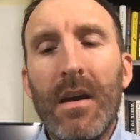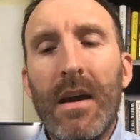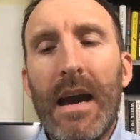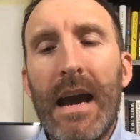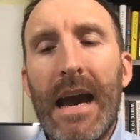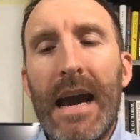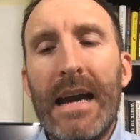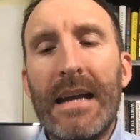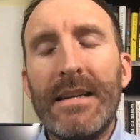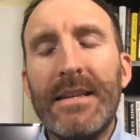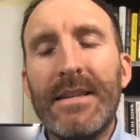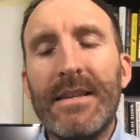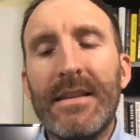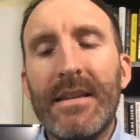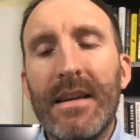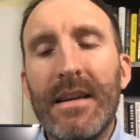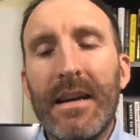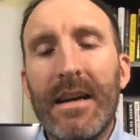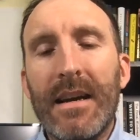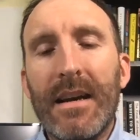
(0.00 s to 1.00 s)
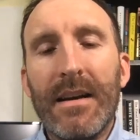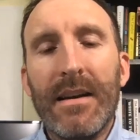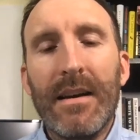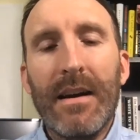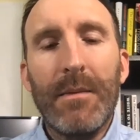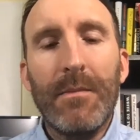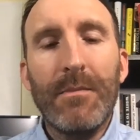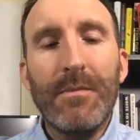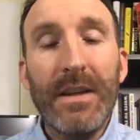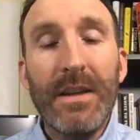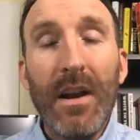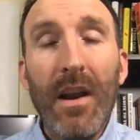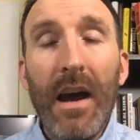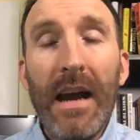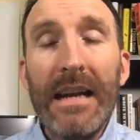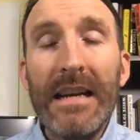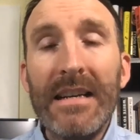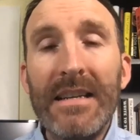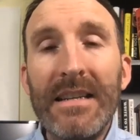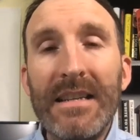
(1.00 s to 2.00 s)
And I'm
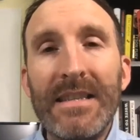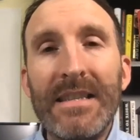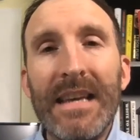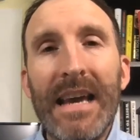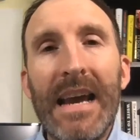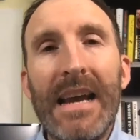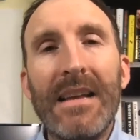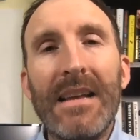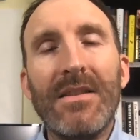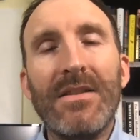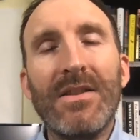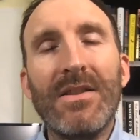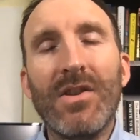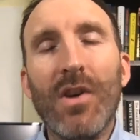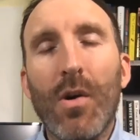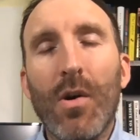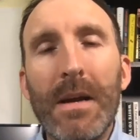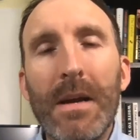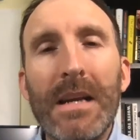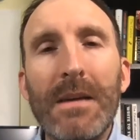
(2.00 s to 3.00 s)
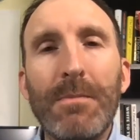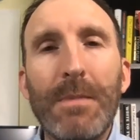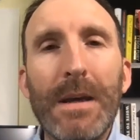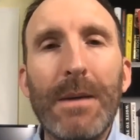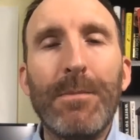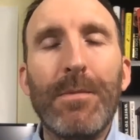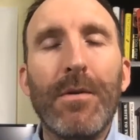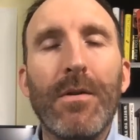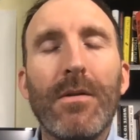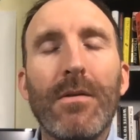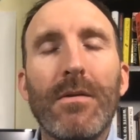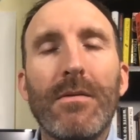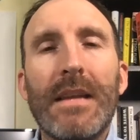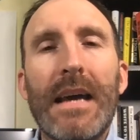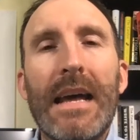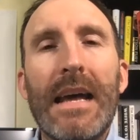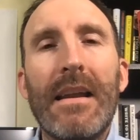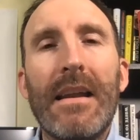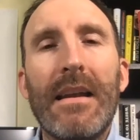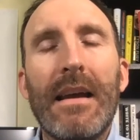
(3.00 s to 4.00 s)
delighted to say there's so many people
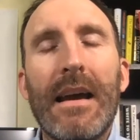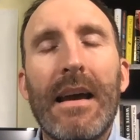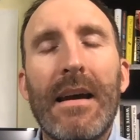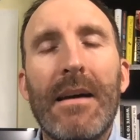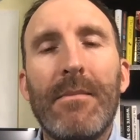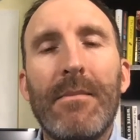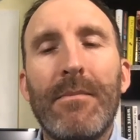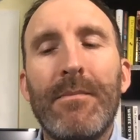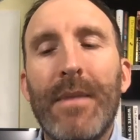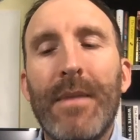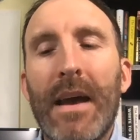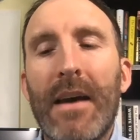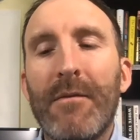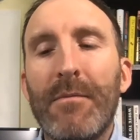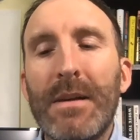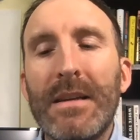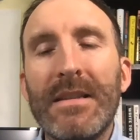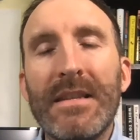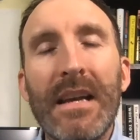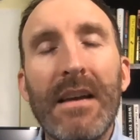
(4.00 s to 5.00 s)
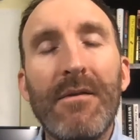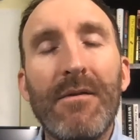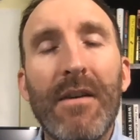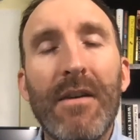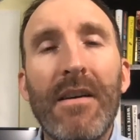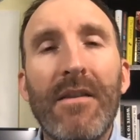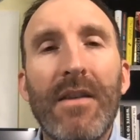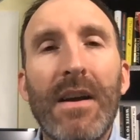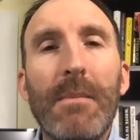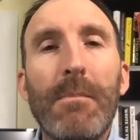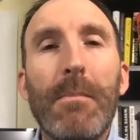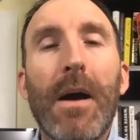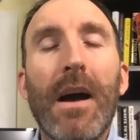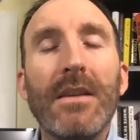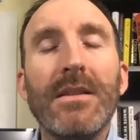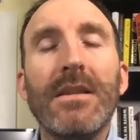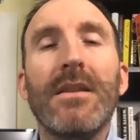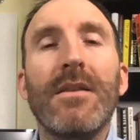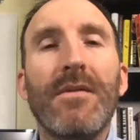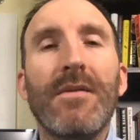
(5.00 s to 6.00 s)
that have been saying very, very
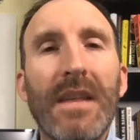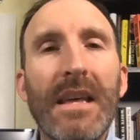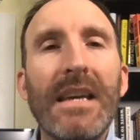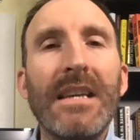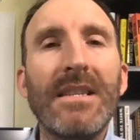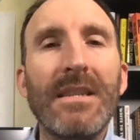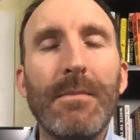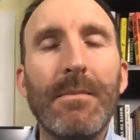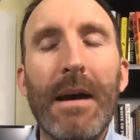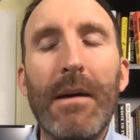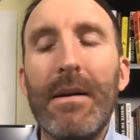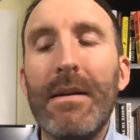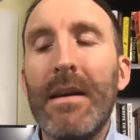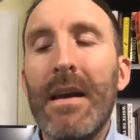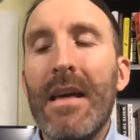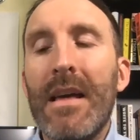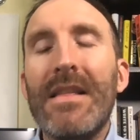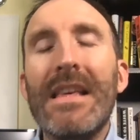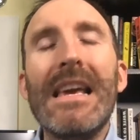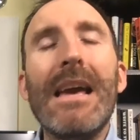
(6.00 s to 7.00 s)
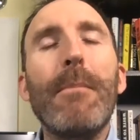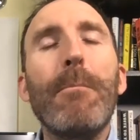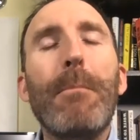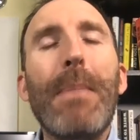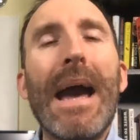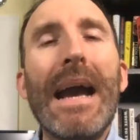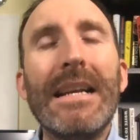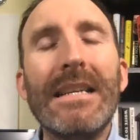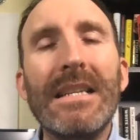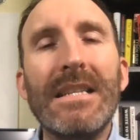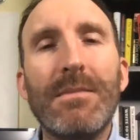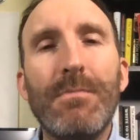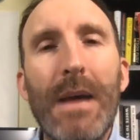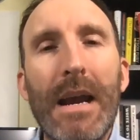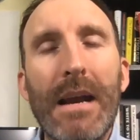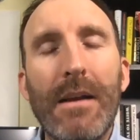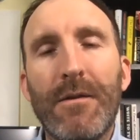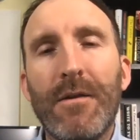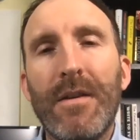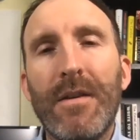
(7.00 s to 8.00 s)
positive things about the impact it's
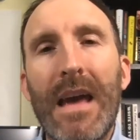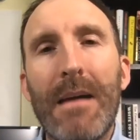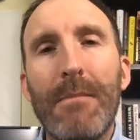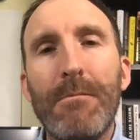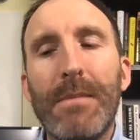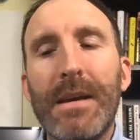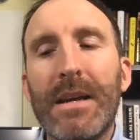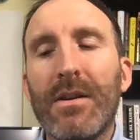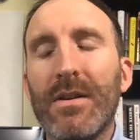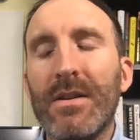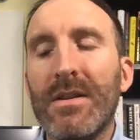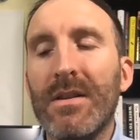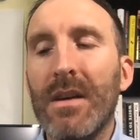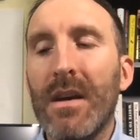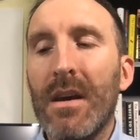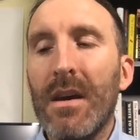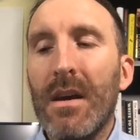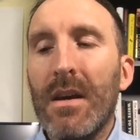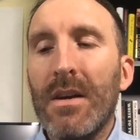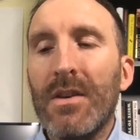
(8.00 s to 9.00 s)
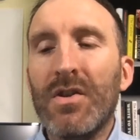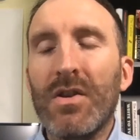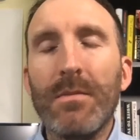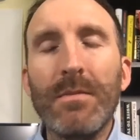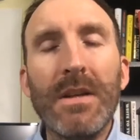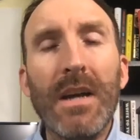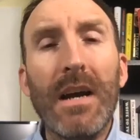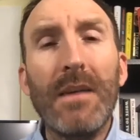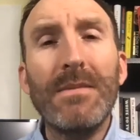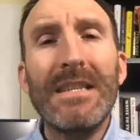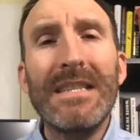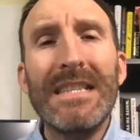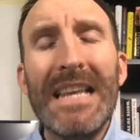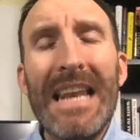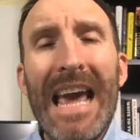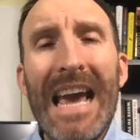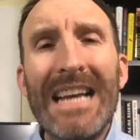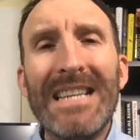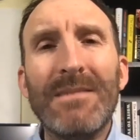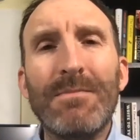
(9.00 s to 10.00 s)
made for them. Because sometimes as an
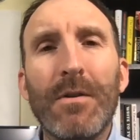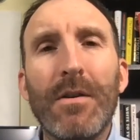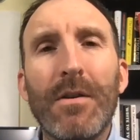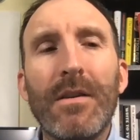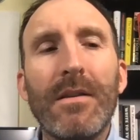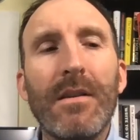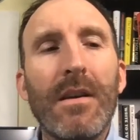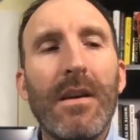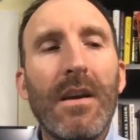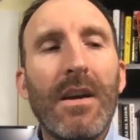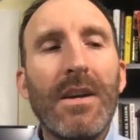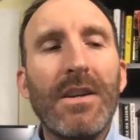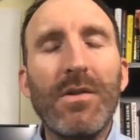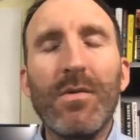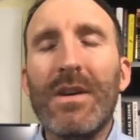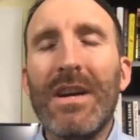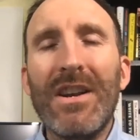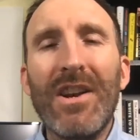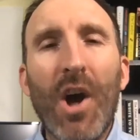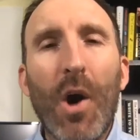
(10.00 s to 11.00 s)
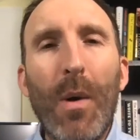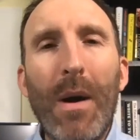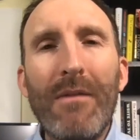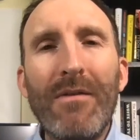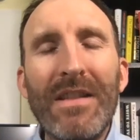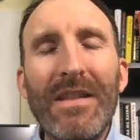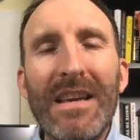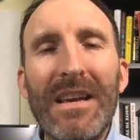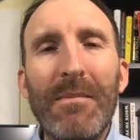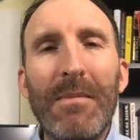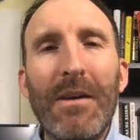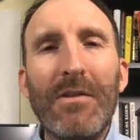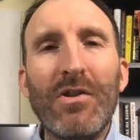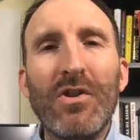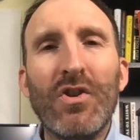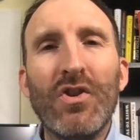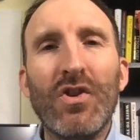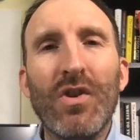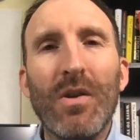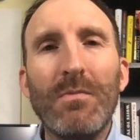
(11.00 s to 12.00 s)
expert, you can know everything about your
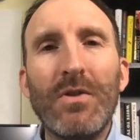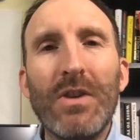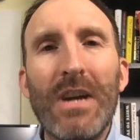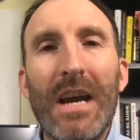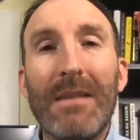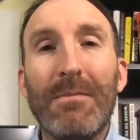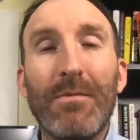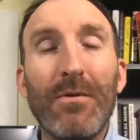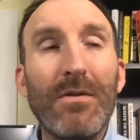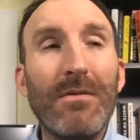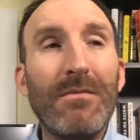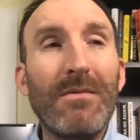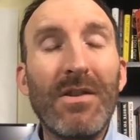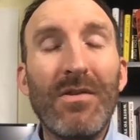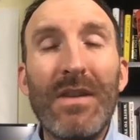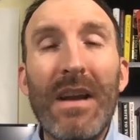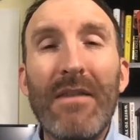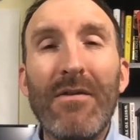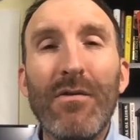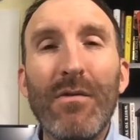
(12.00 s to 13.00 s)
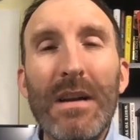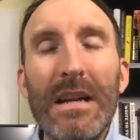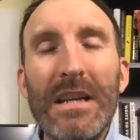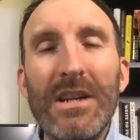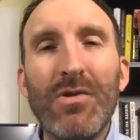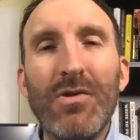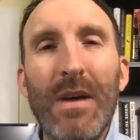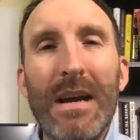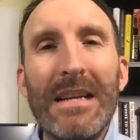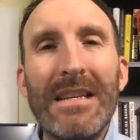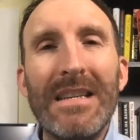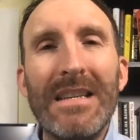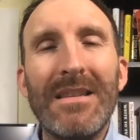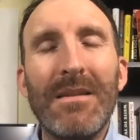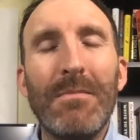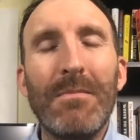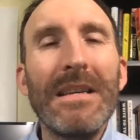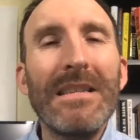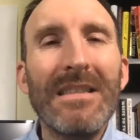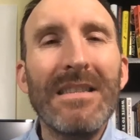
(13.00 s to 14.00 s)
subject, but you're never really trained in the
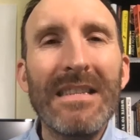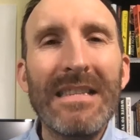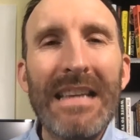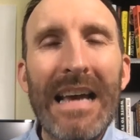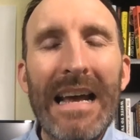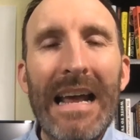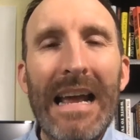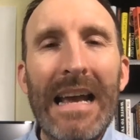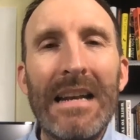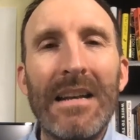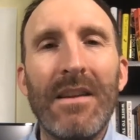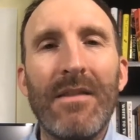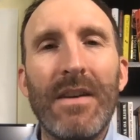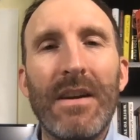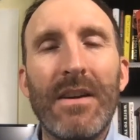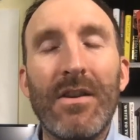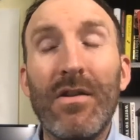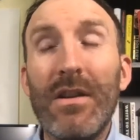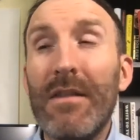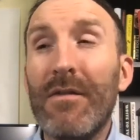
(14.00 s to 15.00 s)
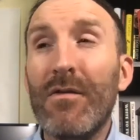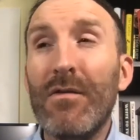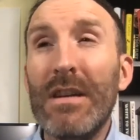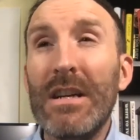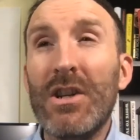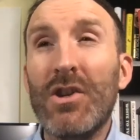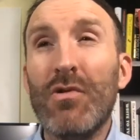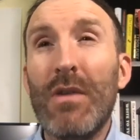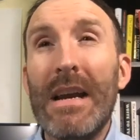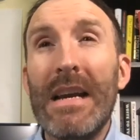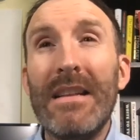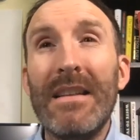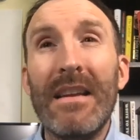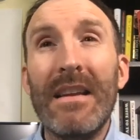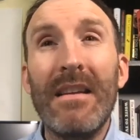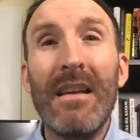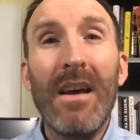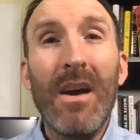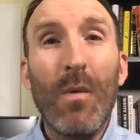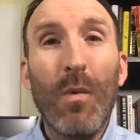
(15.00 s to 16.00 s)
business end of it. You're never really trained
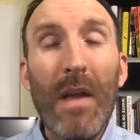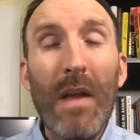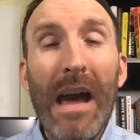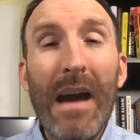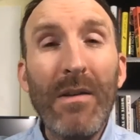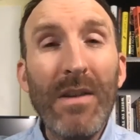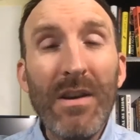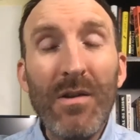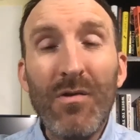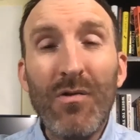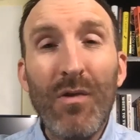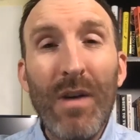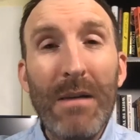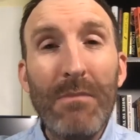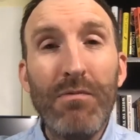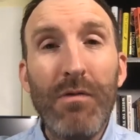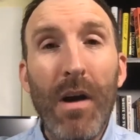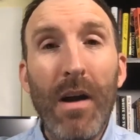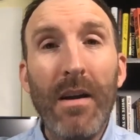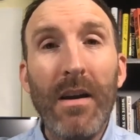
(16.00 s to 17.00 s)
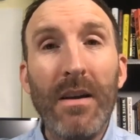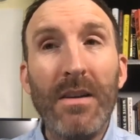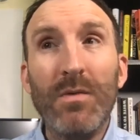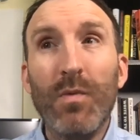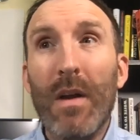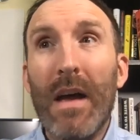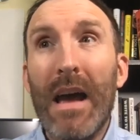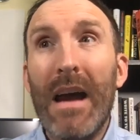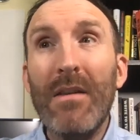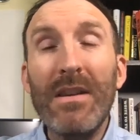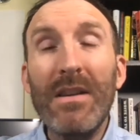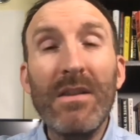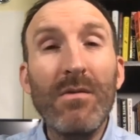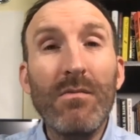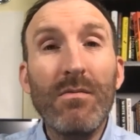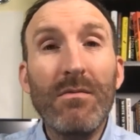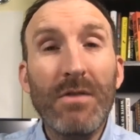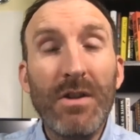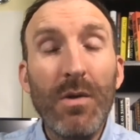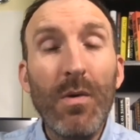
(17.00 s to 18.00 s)
in, well, how do you create products? Well, how do you
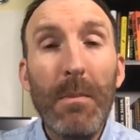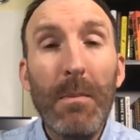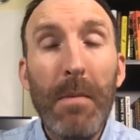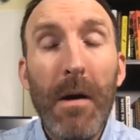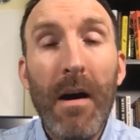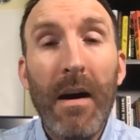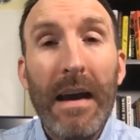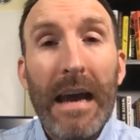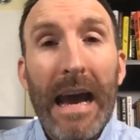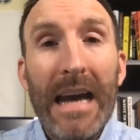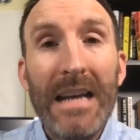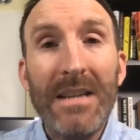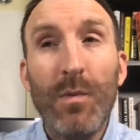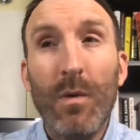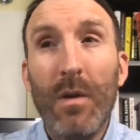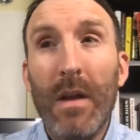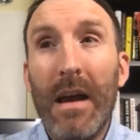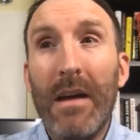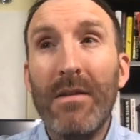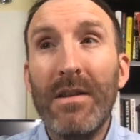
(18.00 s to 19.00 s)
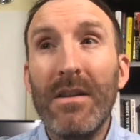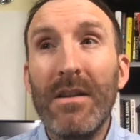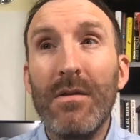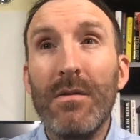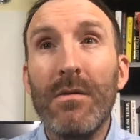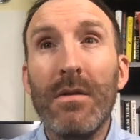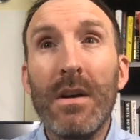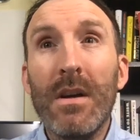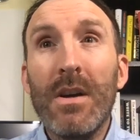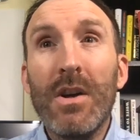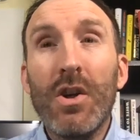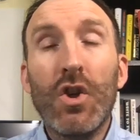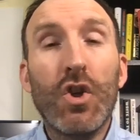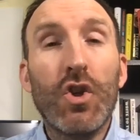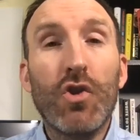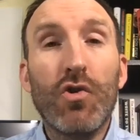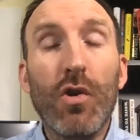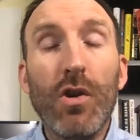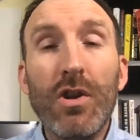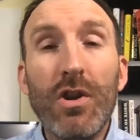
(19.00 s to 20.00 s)
do a podcast? Well, how do you
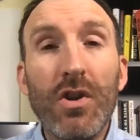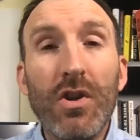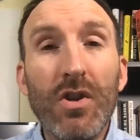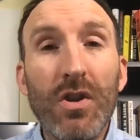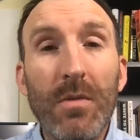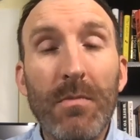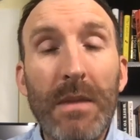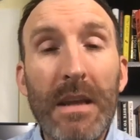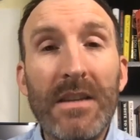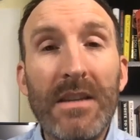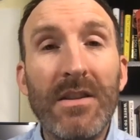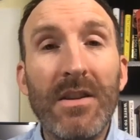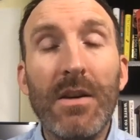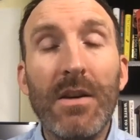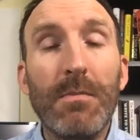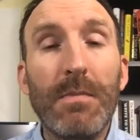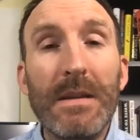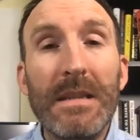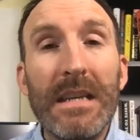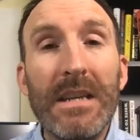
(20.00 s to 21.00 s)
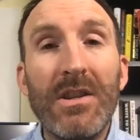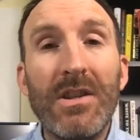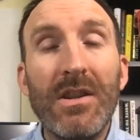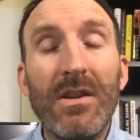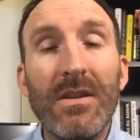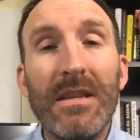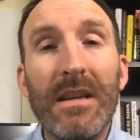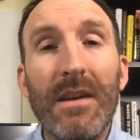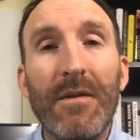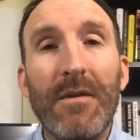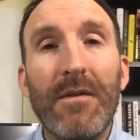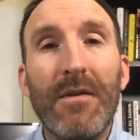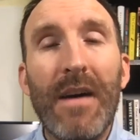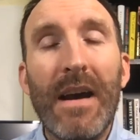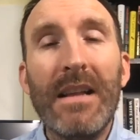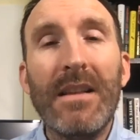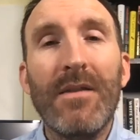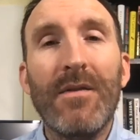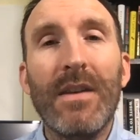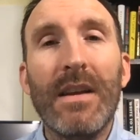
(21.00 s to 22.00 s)
structure something so you position yourself
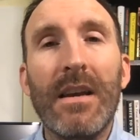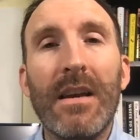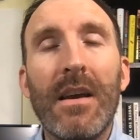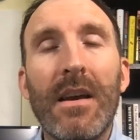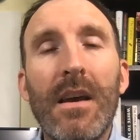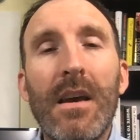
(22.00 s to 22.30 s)
effectively?